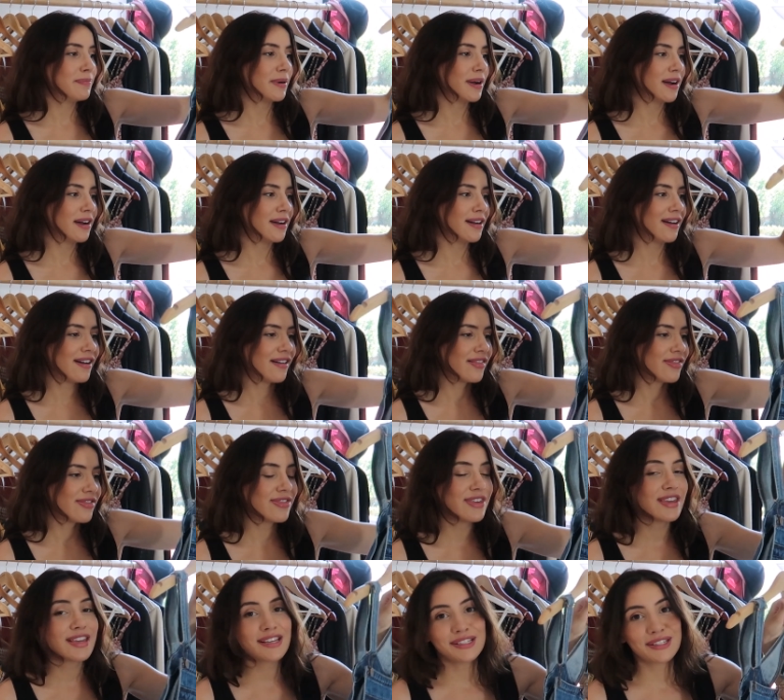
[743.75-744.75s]
but
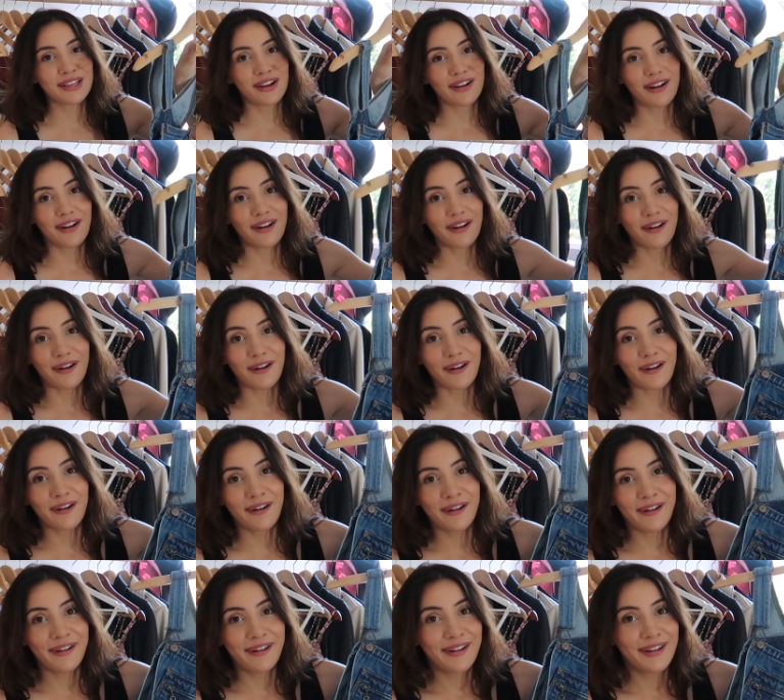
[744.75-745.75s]
these
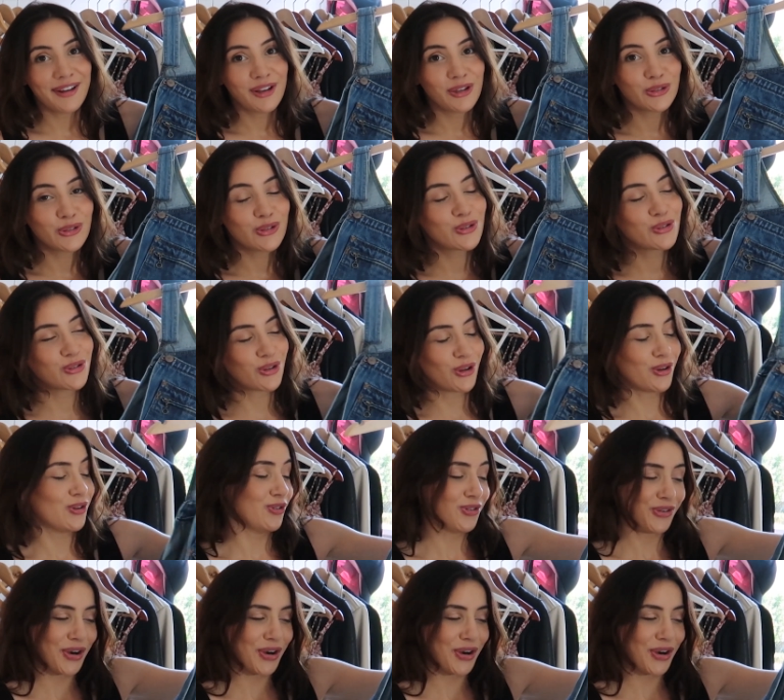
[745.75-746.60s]
are so